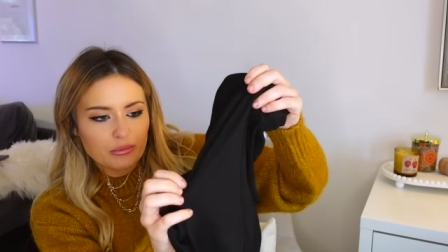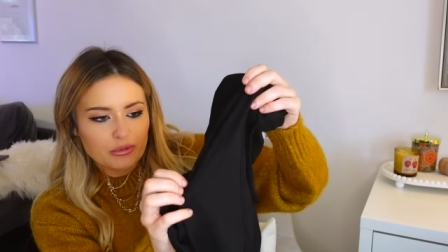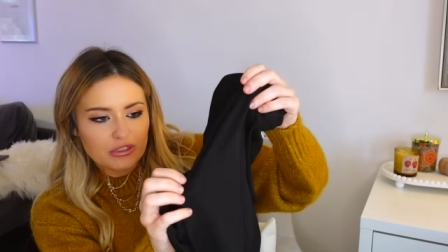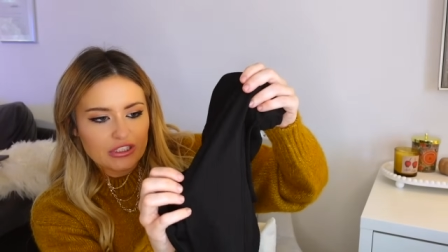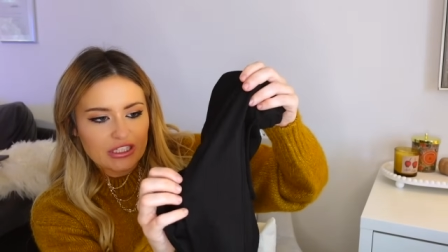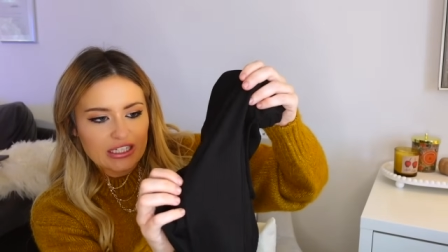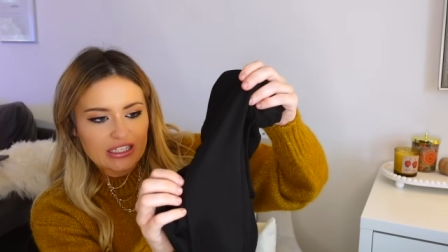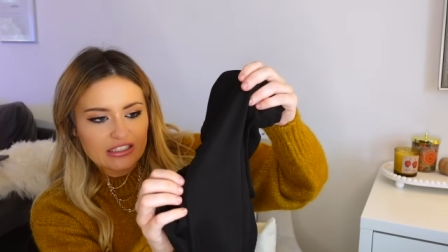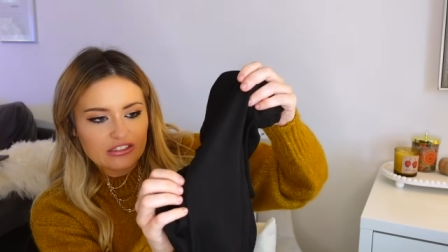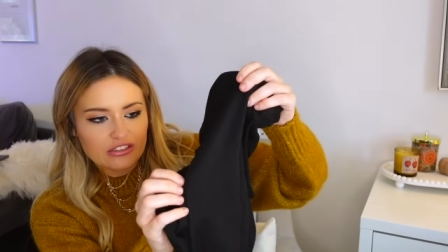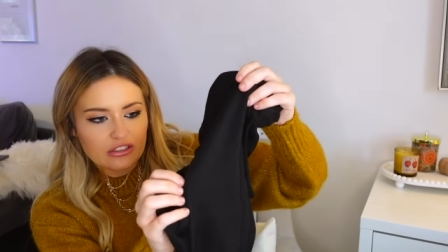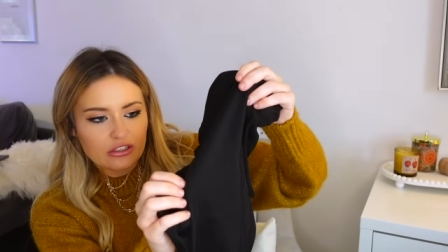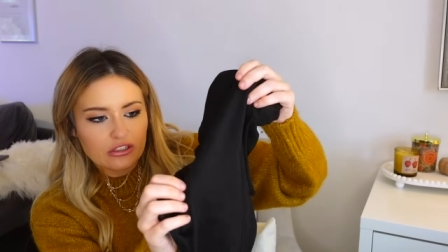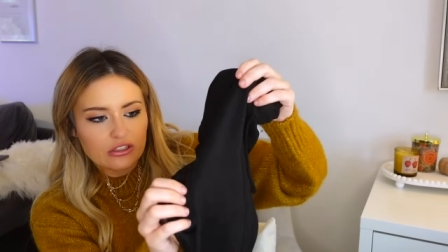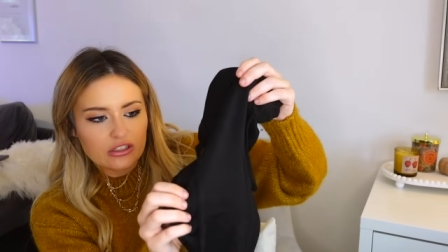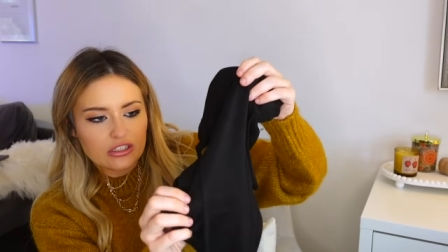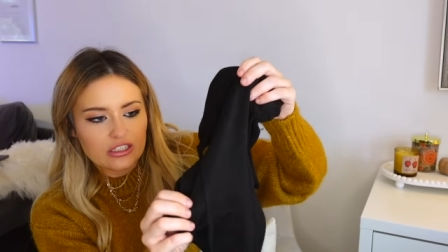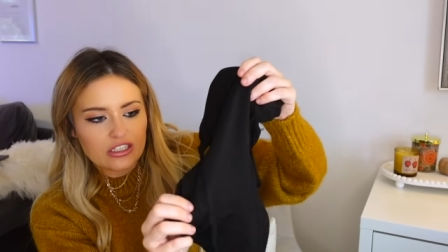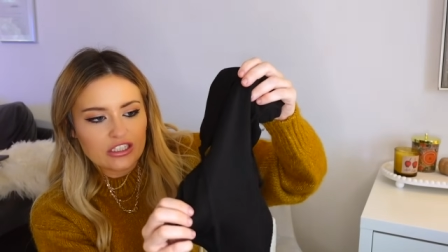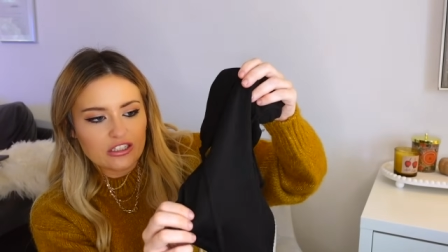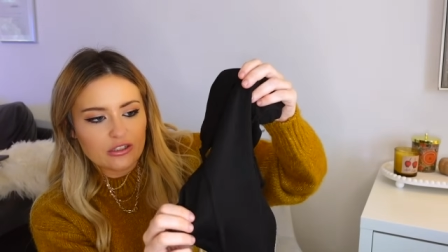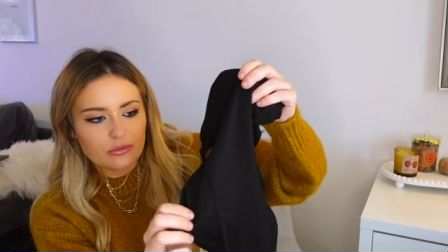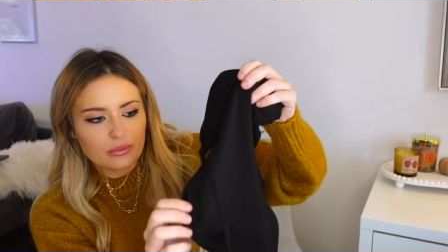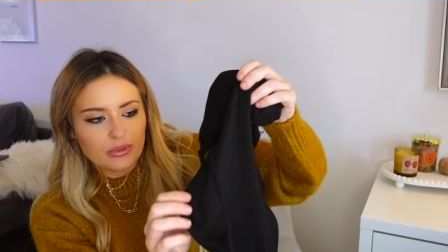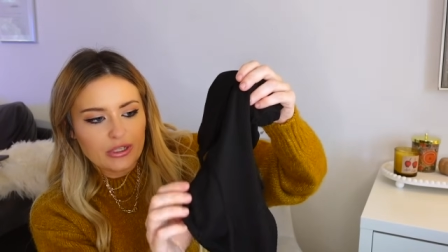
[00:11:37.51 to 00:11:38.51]
but it has got a
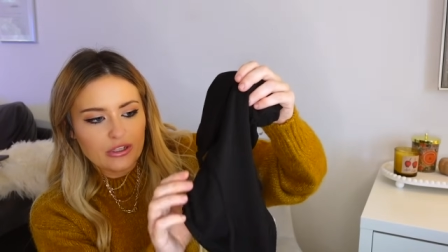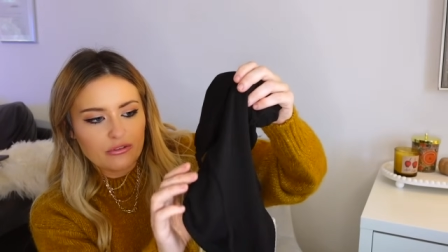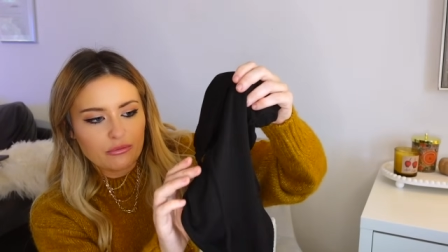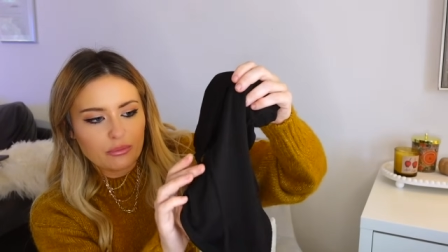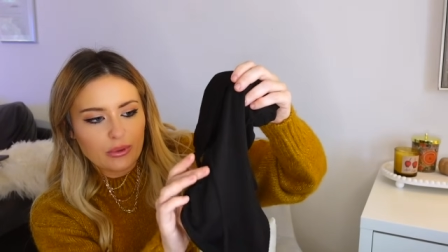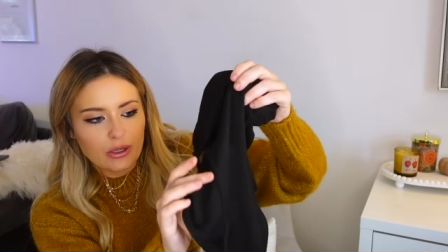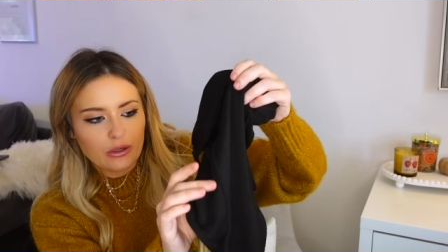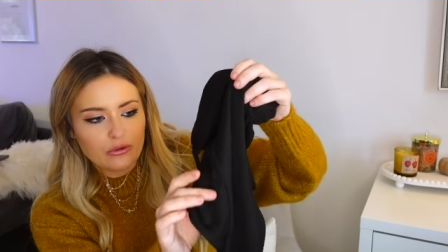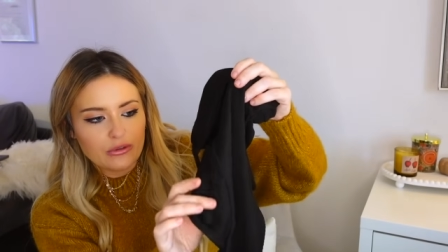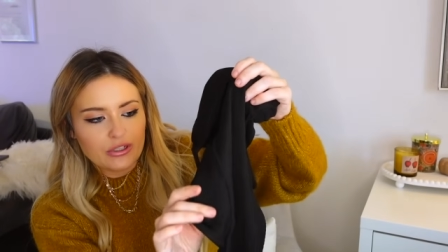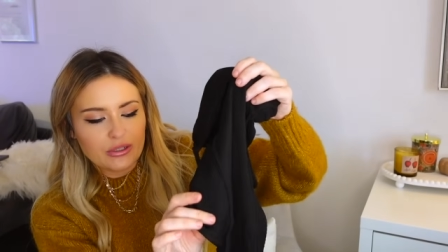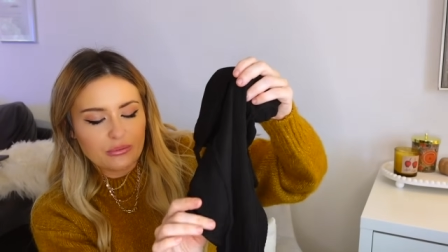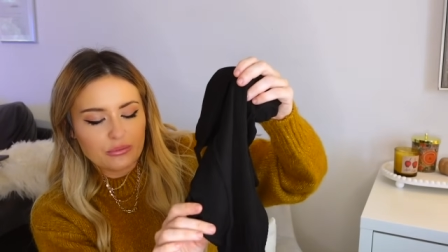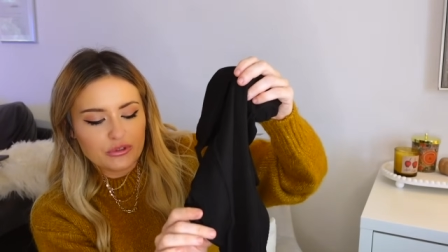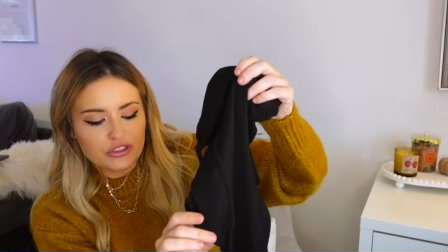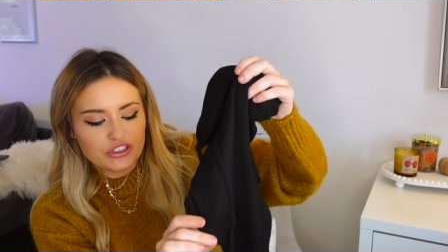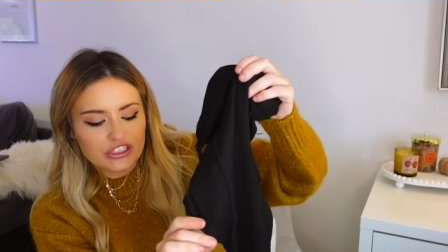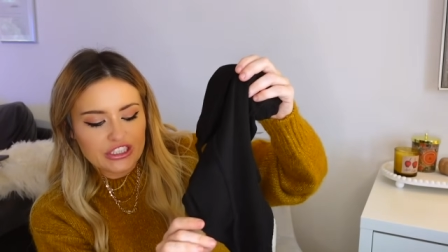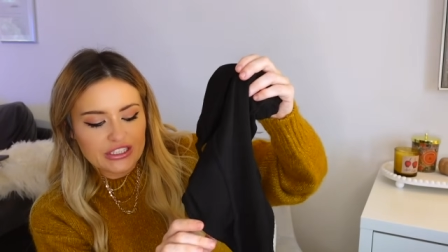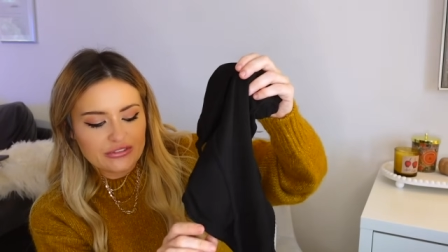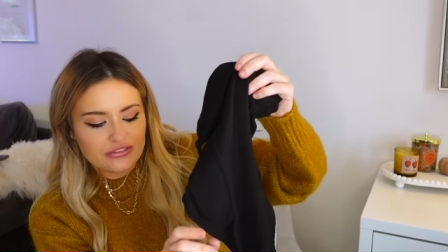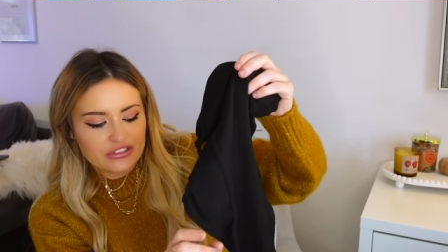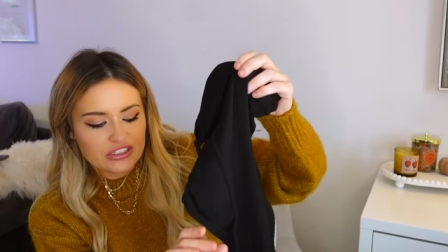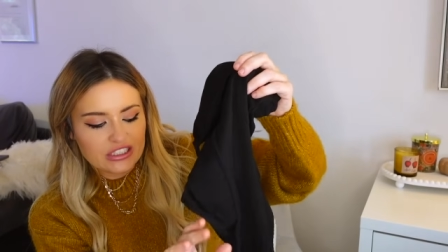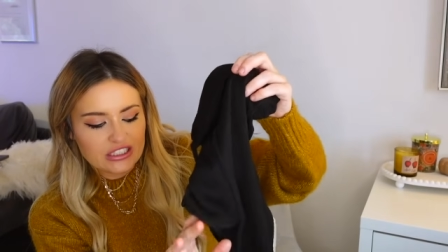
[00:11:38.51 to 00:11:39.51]
little bit of boning, which
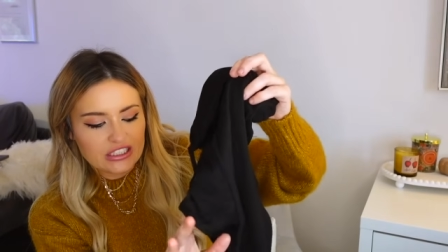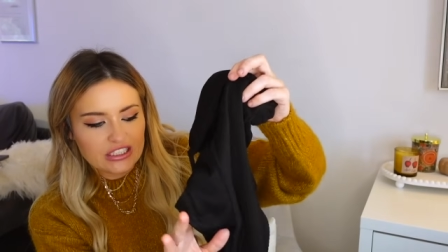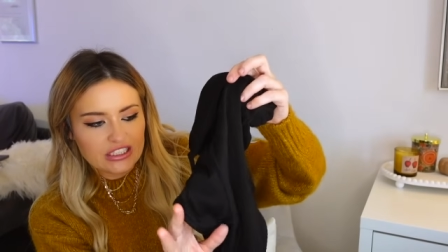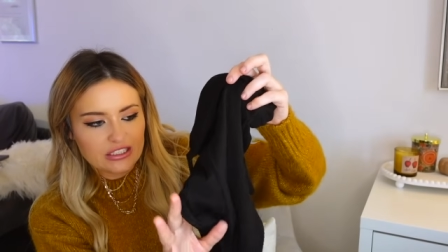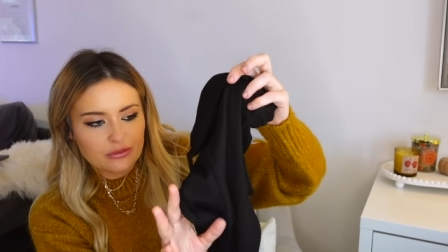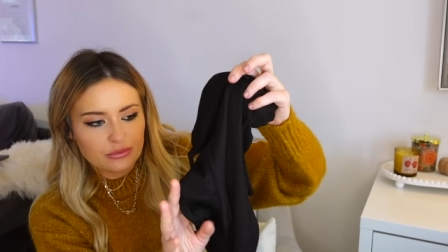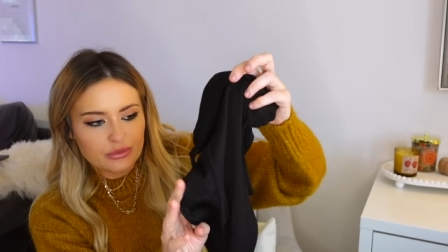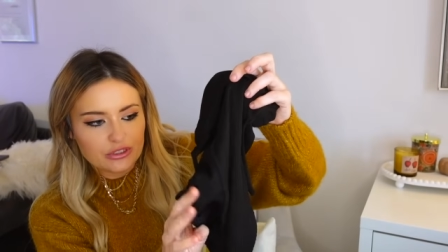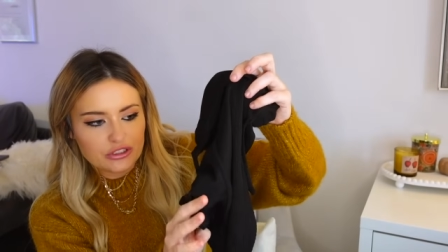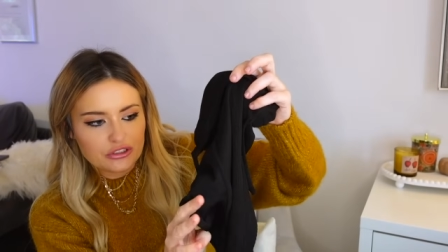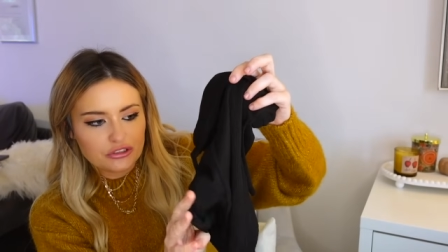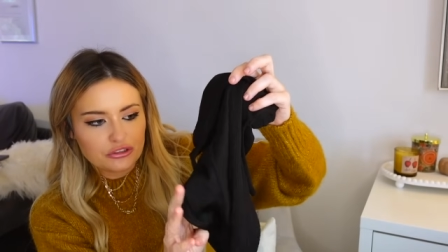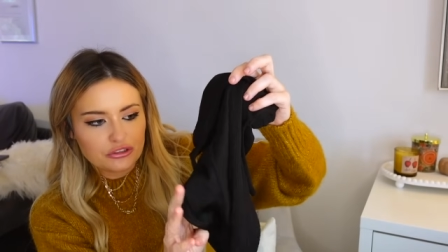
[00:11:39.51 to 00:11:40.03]
gives it a little bit of